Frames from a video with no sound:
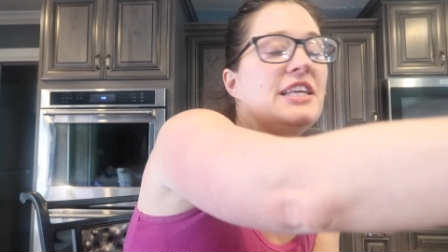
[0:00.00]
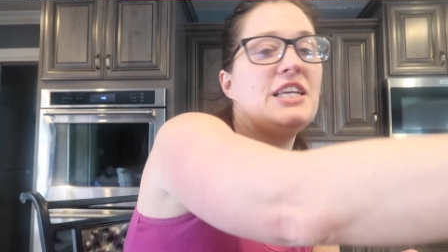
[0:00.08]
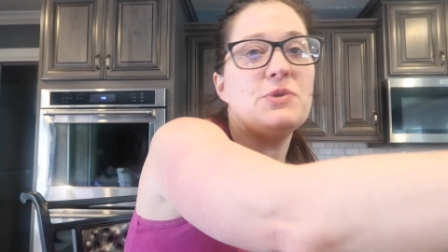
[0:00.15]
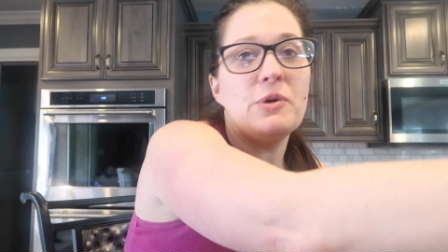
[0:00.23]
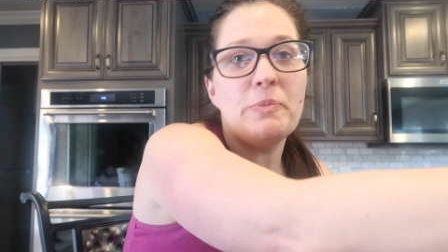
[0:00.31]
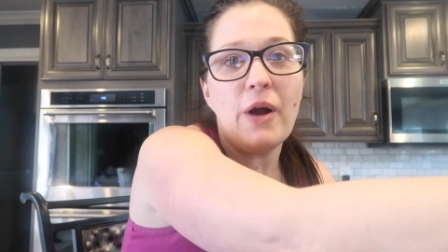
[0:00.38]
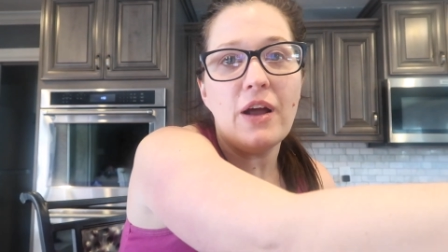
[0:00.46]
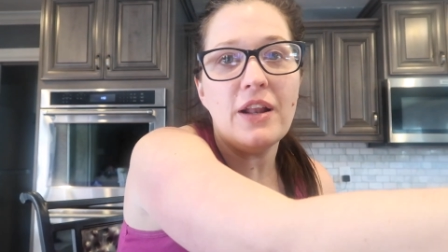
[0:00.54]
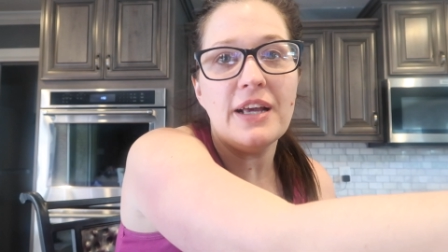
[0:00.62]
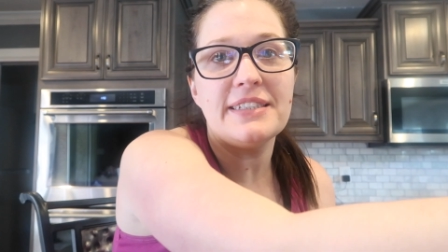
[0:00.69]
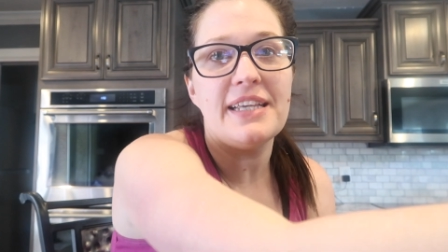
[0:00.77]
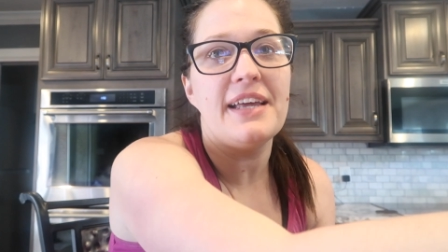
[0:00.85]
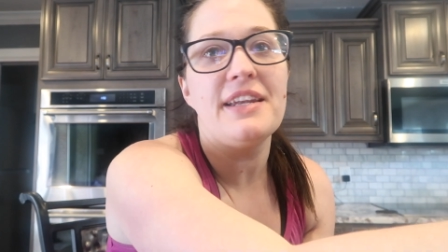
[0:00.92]
these are
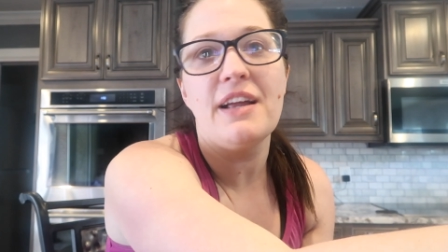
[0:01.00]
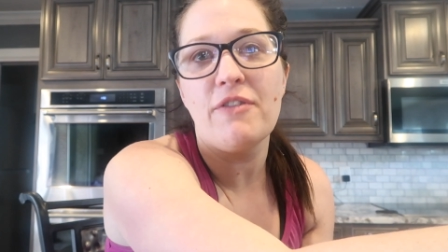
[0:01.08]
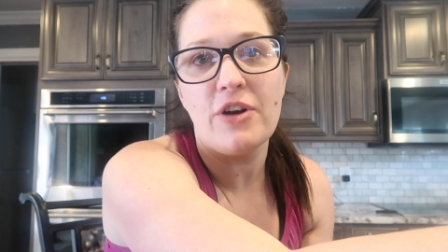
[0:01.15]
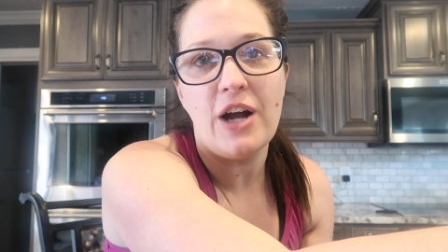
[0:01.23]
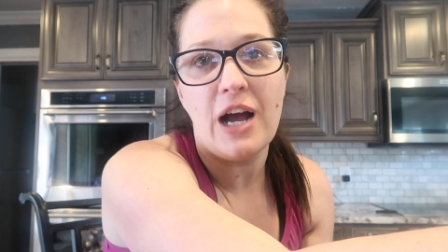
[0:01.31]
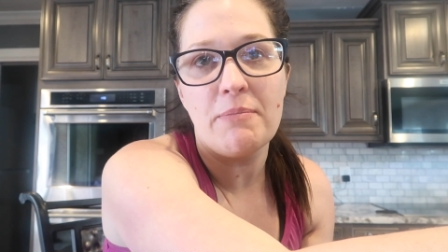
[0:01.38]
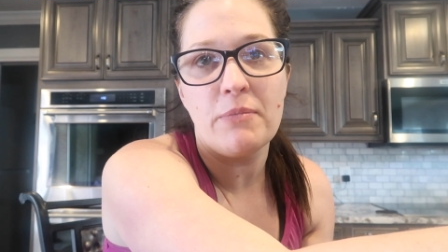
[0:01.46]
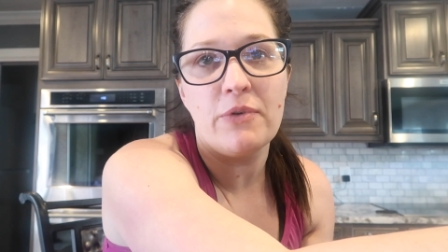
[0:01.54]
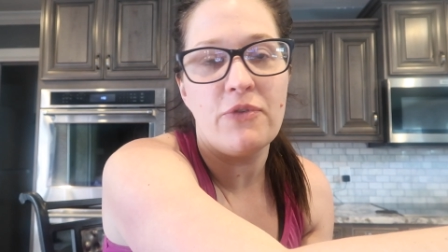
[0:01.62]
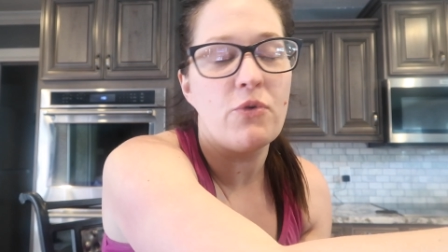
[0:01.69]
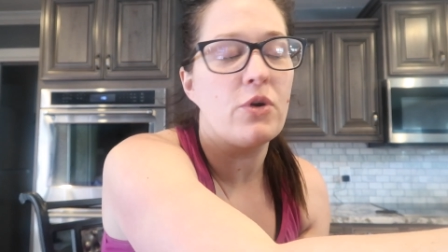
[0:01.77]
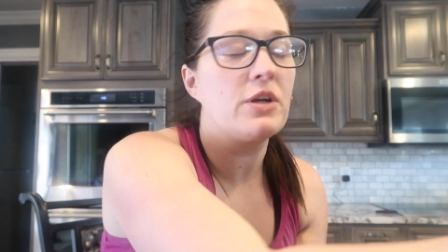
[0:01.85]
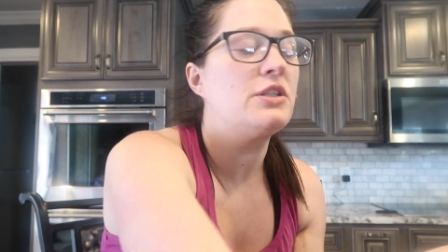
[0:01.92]
products I'd never gotten
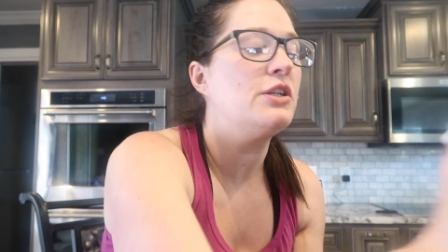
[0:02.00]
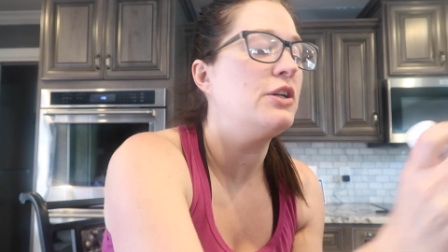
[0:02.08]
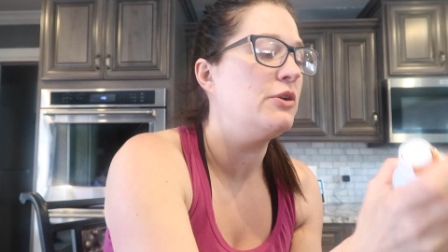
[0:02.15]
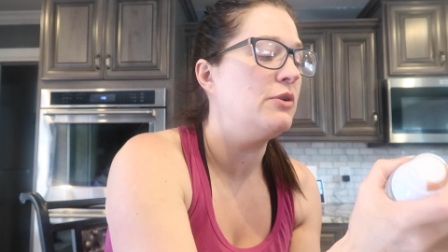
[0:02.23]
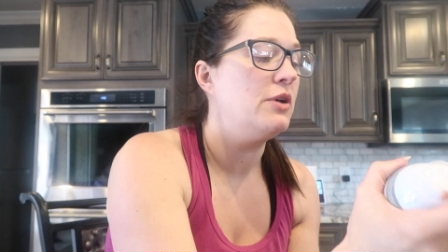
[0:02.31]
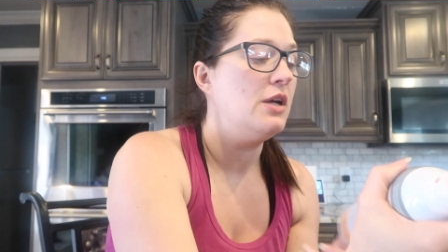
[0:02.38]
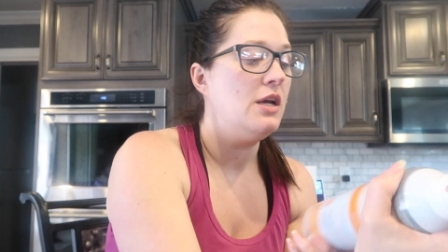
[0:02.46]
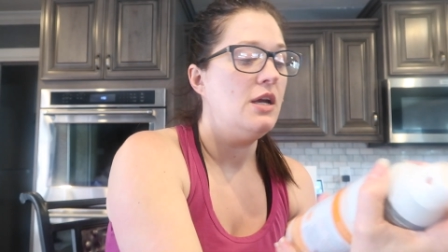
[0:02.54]
before too.